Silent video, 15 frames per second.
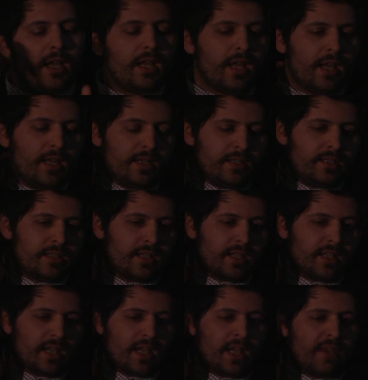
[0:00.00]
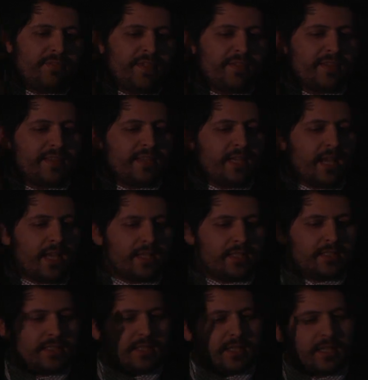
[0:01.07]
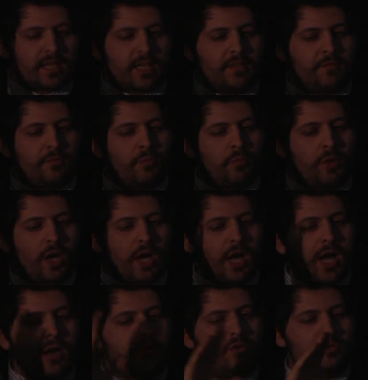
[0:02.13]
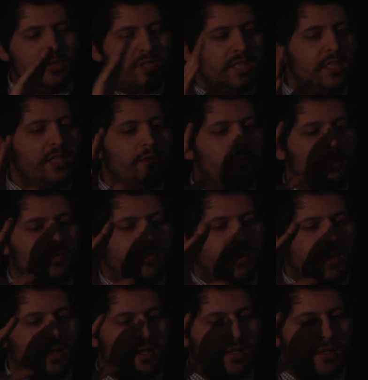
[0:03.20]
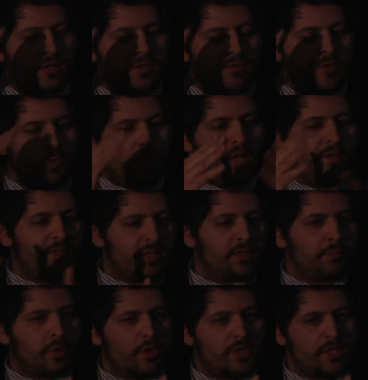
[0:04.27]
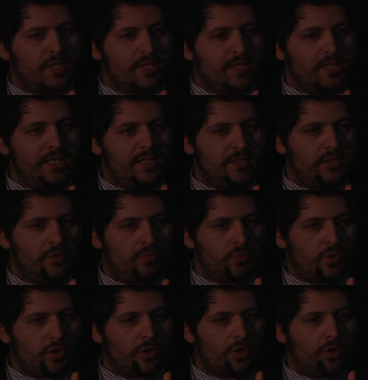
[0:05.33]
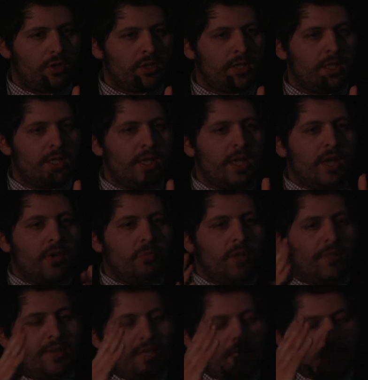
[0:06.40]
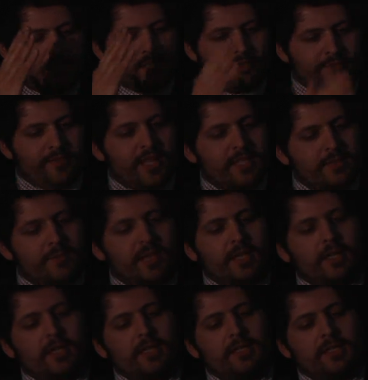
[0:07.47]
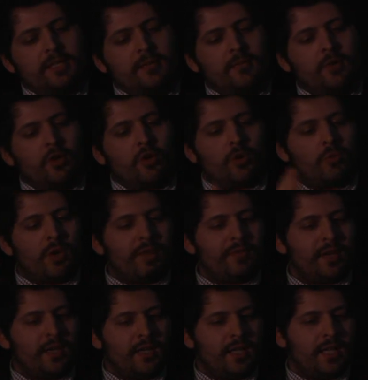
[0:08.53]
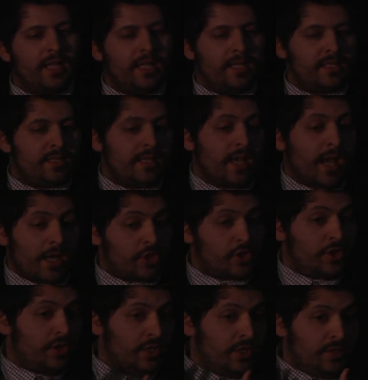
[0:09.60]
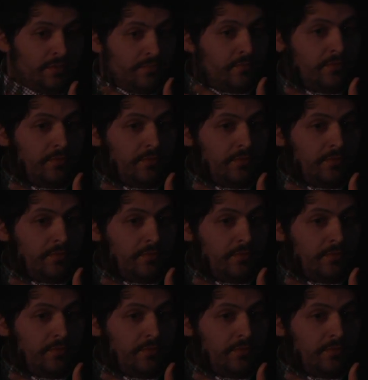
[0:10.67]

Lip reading: And I think that kind of how you deal with the way that the person sees the world, whether it's a defense mechanism or whether it's actually